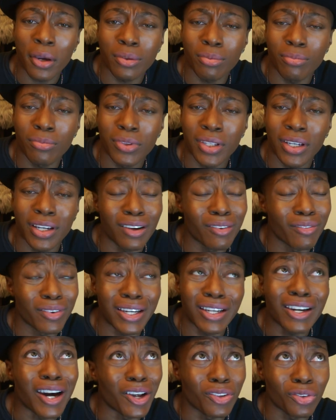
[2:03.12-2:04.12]
or something and I
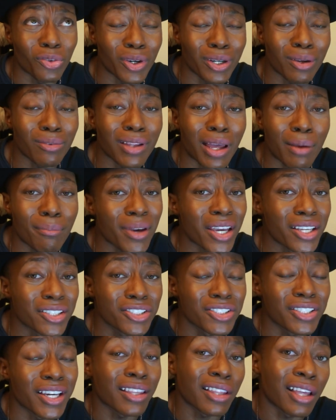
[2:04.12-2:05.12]
really got annoyed. I was like,
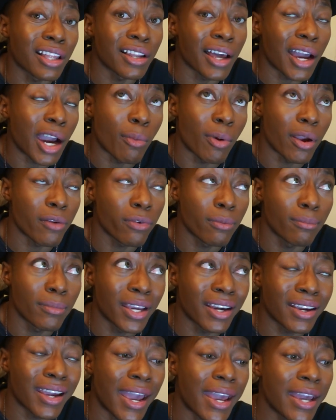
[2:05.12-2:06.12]
bitch, get that light away from
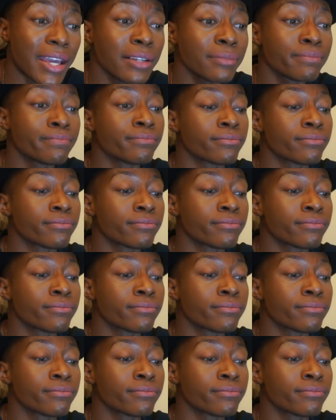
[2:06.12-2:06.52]
me, okay?